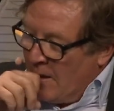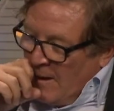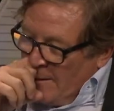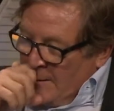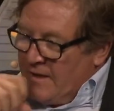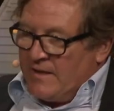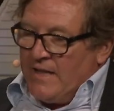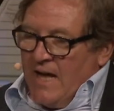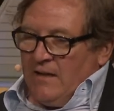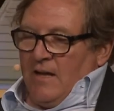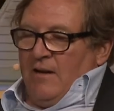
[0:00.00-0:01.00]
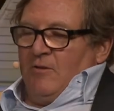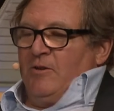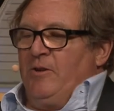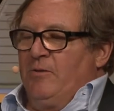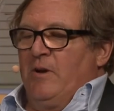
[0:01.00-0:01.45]
I think on that
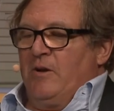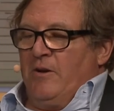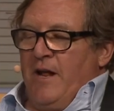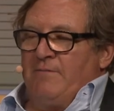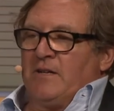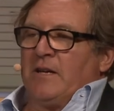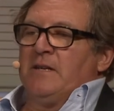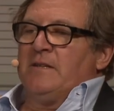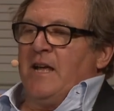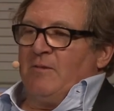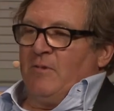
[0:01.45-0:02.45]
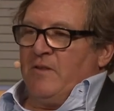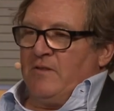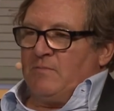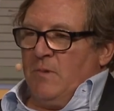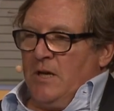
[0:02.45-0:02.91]
level, you don't have to contend with
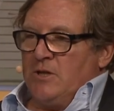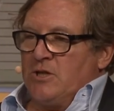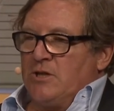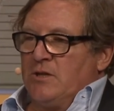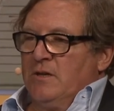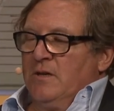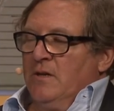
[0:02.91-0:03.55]
as much